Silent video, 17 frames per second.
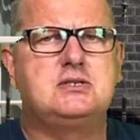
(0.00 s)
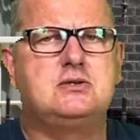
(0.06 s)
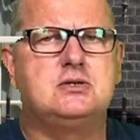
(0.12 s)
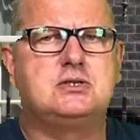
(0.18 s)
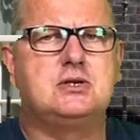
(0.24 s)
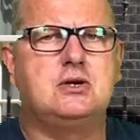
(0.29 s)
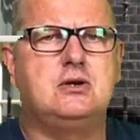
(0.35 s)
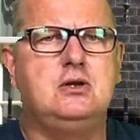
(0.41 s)
could
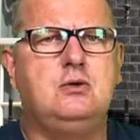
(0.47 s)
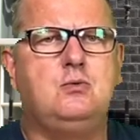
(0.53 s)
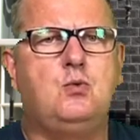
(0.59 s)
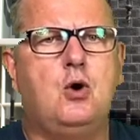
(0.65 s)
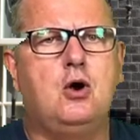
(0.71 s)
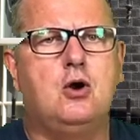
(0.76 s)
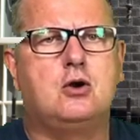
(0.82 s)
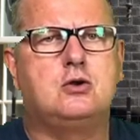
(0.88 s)
certainly
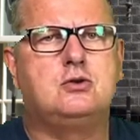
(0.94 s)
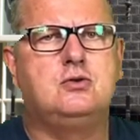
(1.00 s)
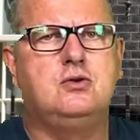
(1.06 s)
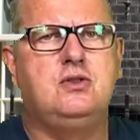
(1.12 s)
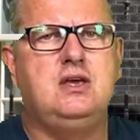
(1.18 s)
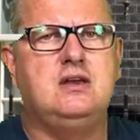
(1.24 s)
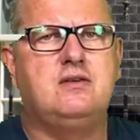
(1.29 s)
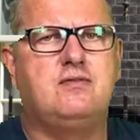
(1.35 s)
work to
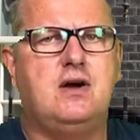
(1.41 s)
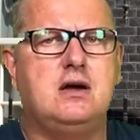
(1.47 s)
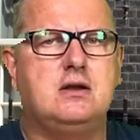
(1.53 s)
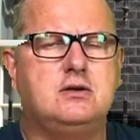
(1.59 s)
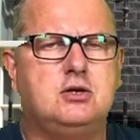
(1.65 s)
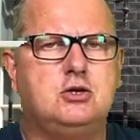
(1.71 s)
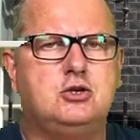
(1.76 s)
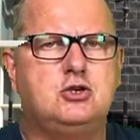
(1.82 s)
the
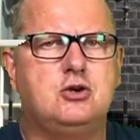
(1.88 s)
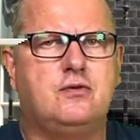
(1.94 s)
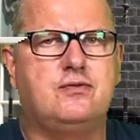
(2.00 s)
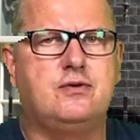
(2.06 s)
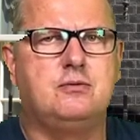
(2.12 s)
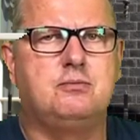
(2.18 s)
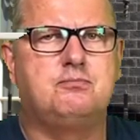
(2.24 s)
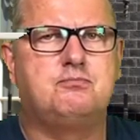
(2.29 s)
advantage of
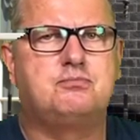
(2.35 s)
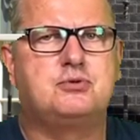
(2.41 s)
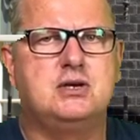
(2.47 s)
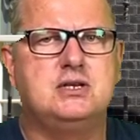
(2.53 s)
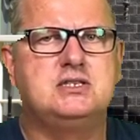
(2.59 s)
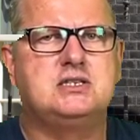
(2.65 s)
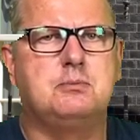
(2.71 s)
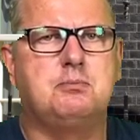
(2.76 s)
a
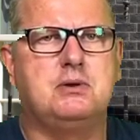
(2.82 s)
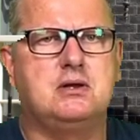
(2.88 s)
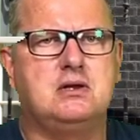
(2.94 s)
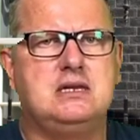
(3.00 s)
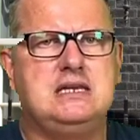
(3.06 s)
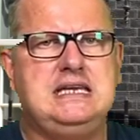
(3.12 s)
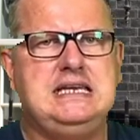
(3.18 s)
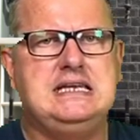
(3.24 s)
principled
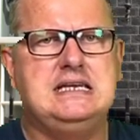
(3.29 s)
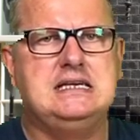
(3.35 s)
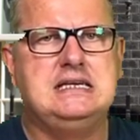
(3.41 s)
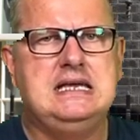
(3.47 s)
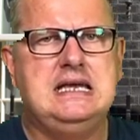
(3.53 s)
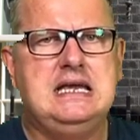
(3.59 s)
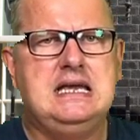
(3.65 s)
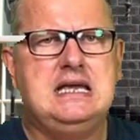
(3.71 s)
leader.
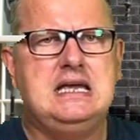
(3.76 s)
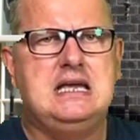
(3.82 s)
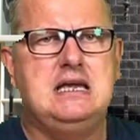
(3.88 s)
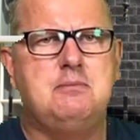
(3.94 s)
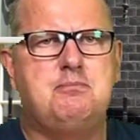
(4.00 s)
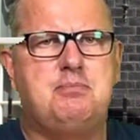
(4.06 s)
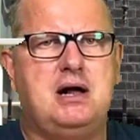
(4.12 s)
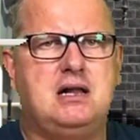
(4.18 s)

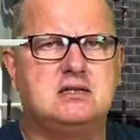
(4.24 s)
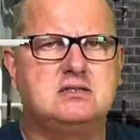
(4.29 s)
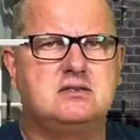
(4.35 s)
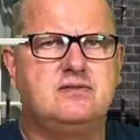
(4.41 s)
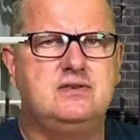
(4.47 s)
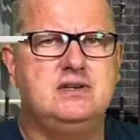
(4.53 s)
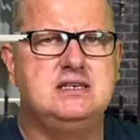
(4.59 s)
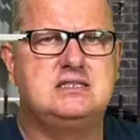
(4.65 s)

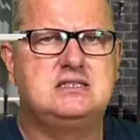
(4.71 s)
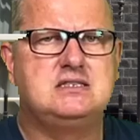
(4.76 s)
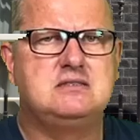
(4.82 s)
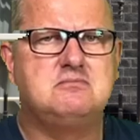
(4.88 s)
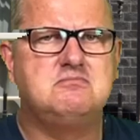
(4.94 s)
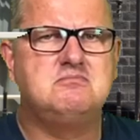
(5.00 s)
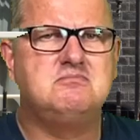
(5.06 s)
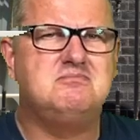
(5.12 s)
Impulsiveness
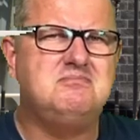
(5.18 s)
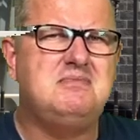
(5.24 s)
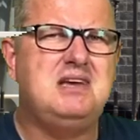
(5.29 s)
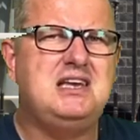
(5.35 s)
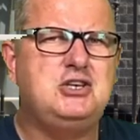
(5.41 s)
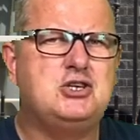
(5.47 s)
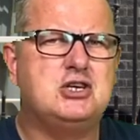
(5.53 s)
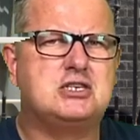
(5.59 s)

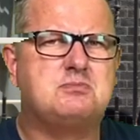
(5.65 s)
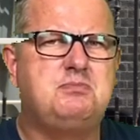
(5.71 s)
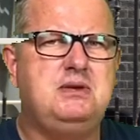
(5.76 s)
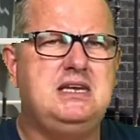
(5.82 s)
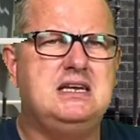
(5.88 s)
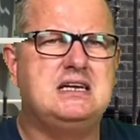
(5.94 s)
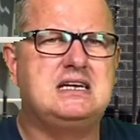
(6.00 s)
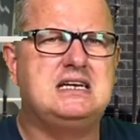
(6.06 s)
may just
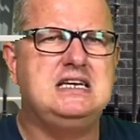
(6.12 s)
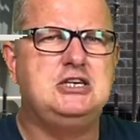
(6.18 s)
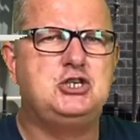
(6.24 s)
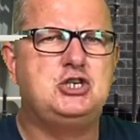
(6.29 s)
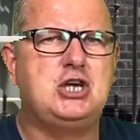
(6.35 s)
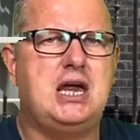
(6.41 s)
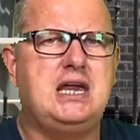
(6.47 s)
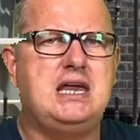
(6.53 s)
be a
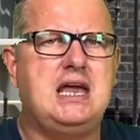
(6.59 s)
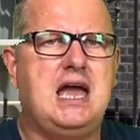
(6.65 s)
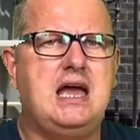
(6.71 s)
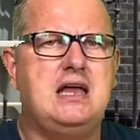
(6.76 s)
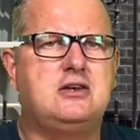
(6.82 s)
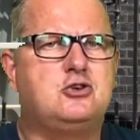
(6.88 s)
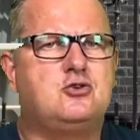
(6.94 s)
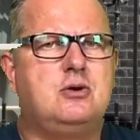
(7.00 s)
cliché
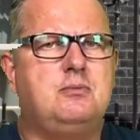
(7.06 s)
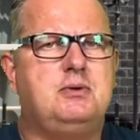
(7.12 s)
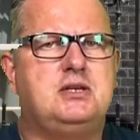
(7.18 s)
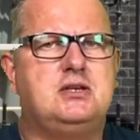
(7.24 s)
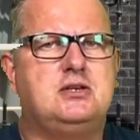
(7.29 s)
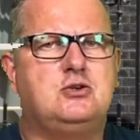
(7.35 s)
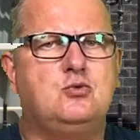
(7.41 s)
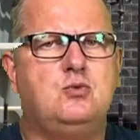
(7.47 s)

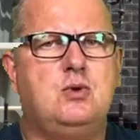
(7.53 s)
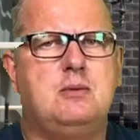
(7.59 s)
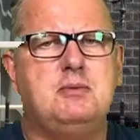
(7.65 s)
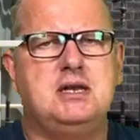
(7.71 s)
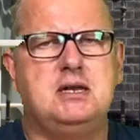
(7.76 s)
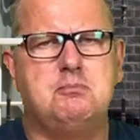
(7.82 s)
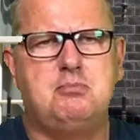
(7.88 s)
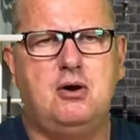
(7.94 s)
attributed to
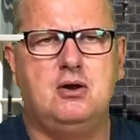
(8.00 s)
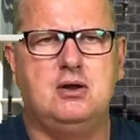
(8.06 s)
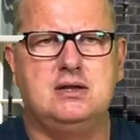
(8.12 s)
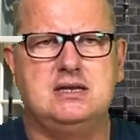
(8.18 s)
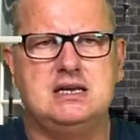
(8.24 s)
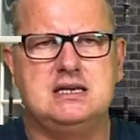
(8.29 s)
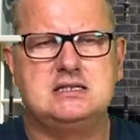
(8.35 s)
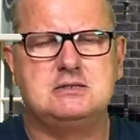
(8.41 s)
women in
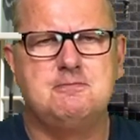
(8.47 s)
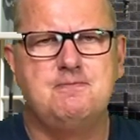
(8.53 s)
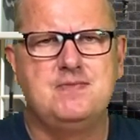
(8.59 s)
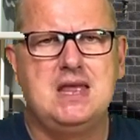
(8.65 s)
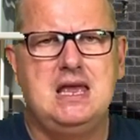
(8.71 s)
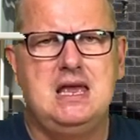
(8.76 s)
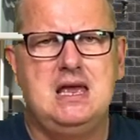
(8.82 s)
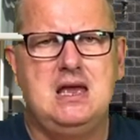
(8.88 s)
politics.
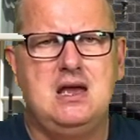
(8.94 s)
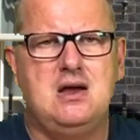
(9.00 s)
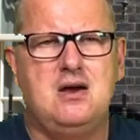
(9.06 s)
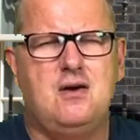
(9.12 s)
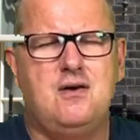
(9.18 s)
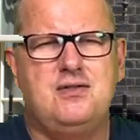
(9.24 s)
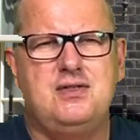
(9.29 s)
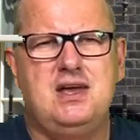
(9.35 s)

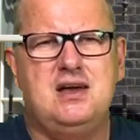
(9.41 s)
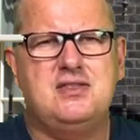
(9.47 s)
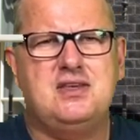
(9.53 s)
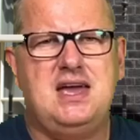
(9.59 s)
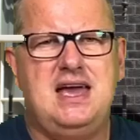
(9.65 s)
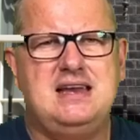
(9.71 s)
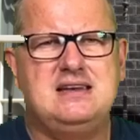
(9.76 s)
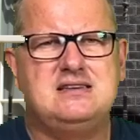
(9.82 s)
On the other
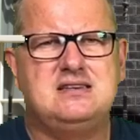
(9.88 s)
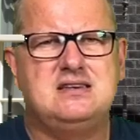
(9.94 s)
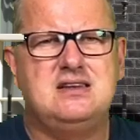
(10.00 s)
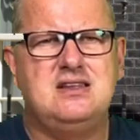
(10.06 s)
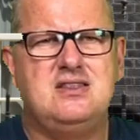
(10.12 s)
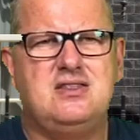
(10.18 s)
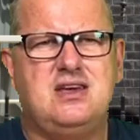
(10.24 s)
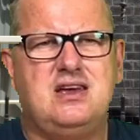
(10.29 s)
hand,
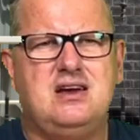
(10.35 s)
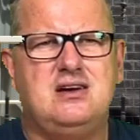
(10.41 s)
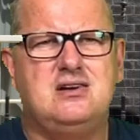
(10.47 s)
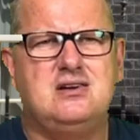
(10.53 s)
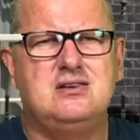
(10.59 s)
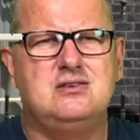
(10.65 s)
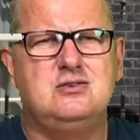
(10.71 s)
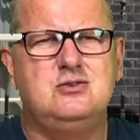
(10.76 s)
there
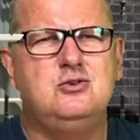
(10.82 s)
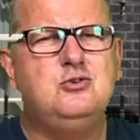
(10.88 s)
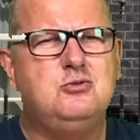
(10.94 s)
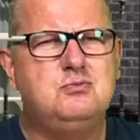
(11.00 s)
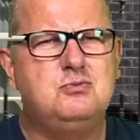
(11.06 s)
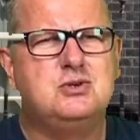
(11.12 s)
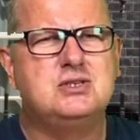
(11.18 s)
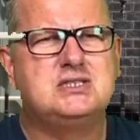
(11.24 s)
are
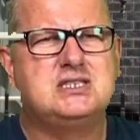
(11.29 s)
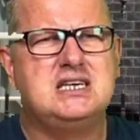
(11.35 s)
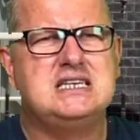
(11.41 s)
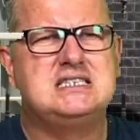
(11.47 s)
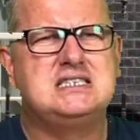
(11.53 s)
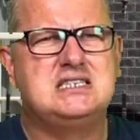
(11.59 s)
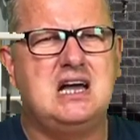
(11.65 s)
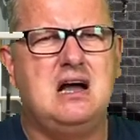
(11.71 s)
numerous
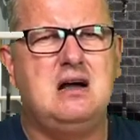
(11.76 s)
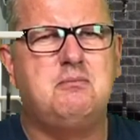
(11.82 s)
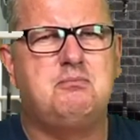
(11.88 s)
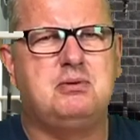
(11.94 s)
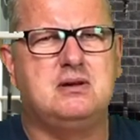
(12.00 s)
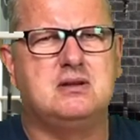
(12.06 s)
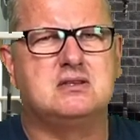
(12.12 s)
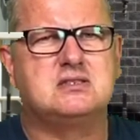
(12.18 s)

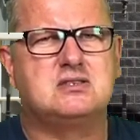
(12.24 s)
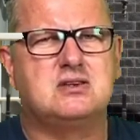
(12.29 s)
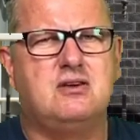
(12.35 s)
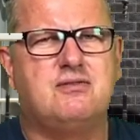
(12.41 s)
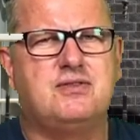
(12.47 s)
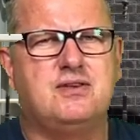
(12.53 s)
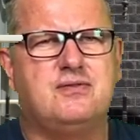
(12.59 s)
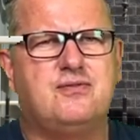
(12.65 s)
examples
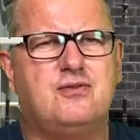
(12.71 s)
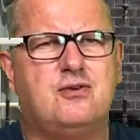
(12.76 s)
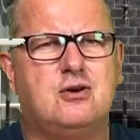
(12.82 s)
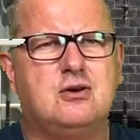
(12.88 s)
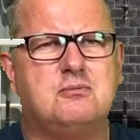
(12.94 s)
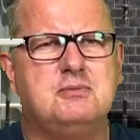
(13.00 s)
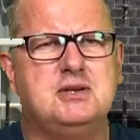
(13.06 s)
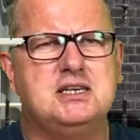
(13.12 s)
of the
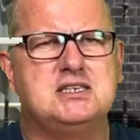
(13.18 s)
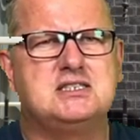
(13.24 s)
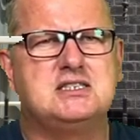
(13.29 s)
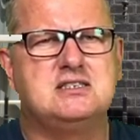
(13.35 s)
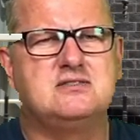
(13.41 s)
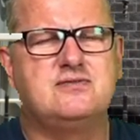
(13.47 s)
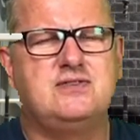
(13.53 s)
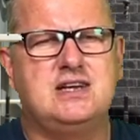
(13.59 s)
foreign
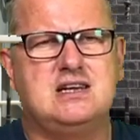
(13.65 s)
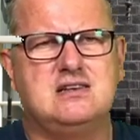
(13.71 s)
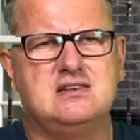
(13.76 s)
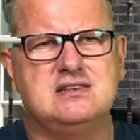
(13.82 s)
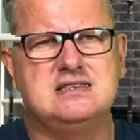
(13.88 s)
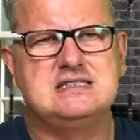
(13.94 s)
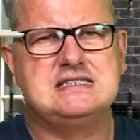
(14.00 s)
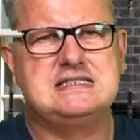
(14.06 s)
minister's
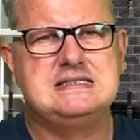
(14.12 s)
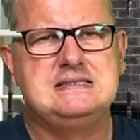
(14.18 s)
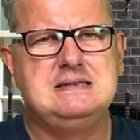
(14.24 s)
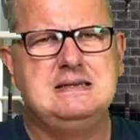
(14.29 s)
fickleness.